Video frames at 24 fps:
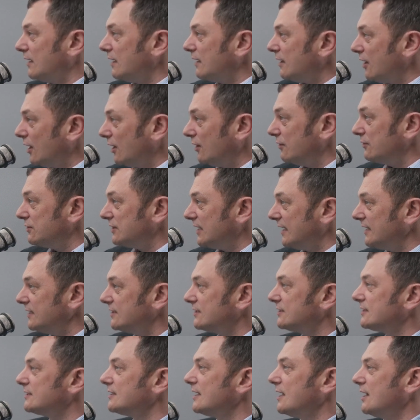
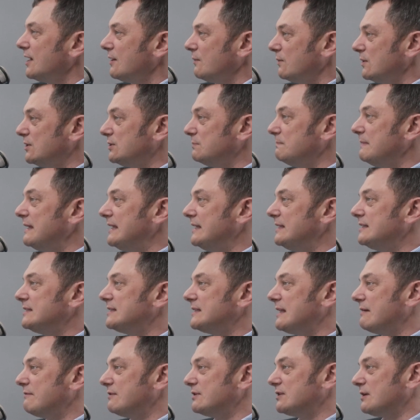hallucinates, which means
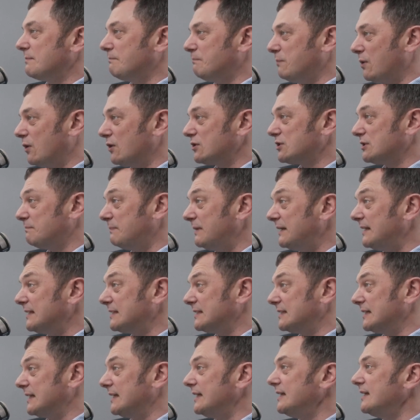there is a
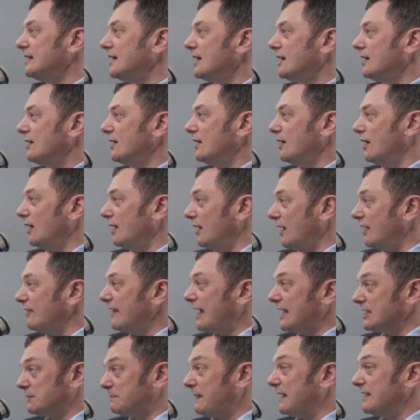possibility, and
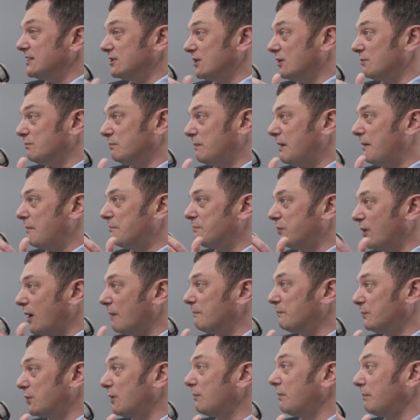that's based on a
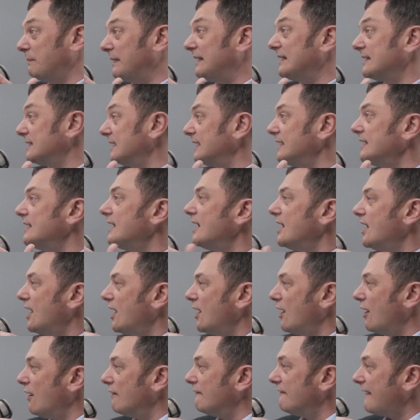probability
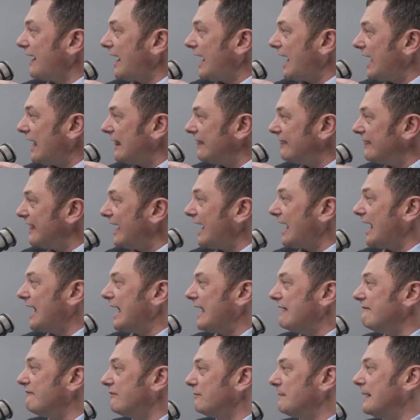of that
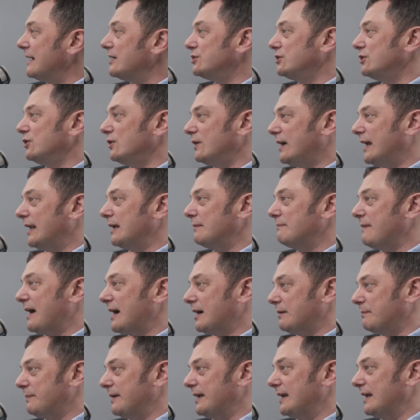information that you're getting
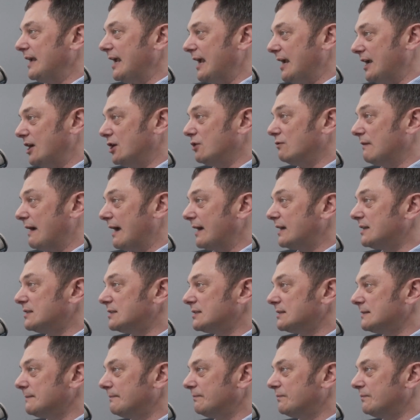back being incorrect.